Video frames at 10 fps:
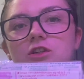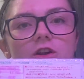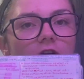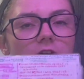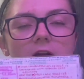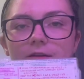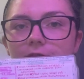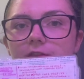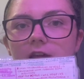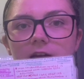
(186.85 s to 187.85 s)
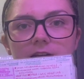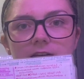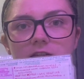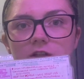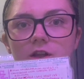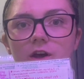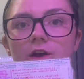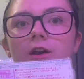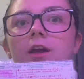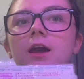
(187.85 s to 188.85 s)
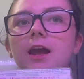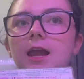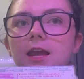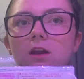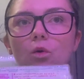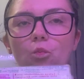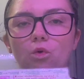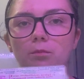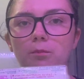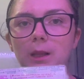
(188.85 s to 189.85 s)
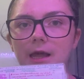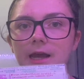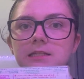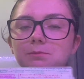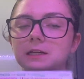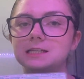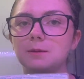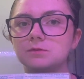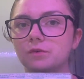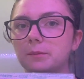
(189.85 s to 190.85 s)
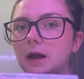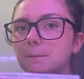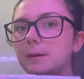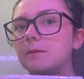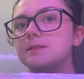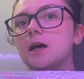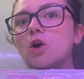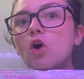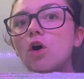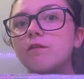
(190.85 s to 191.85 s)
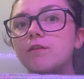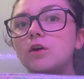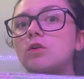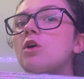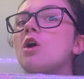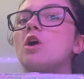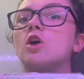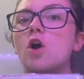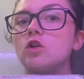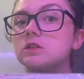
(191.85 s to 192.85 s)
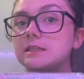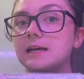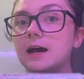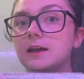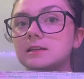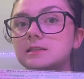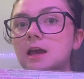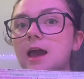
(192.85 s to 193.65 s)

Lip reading: to know, everything I needed to learn in one place. My tips for mind maps are colourful, concise,